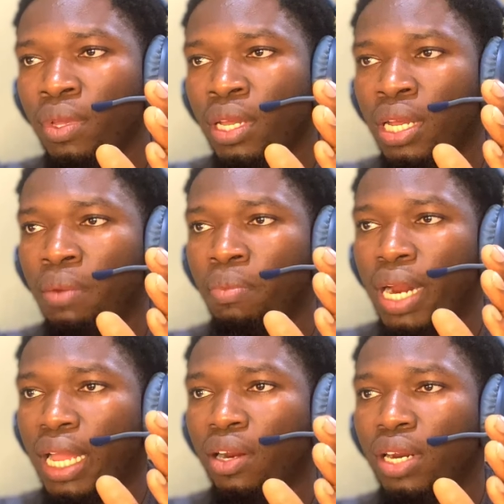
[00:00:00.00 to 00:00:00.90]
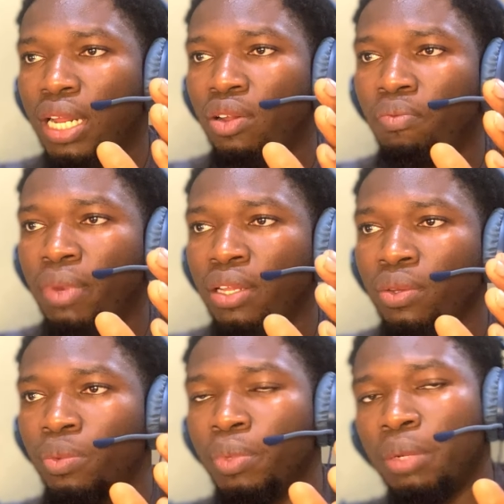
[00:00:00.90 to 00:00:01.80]
like another number, you
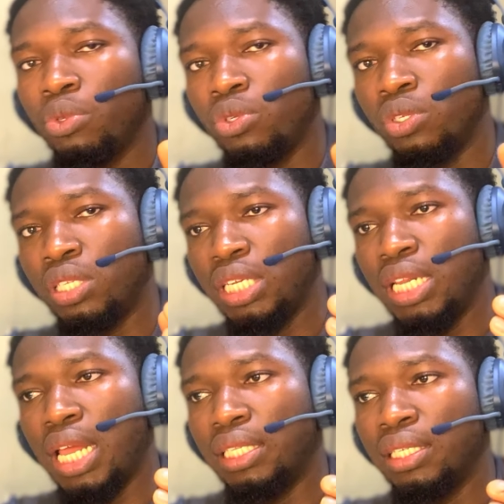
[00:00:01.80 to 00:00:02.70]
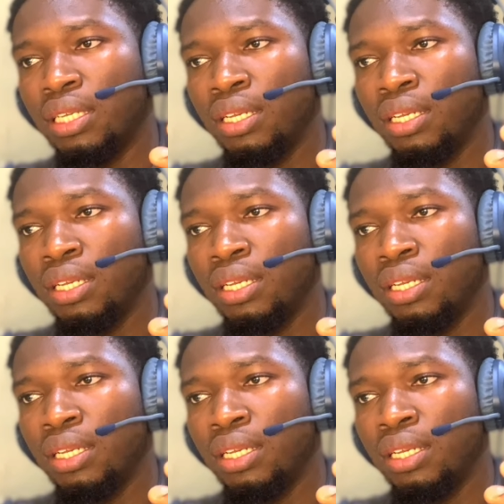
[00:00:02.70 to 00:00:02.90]
would be able to see that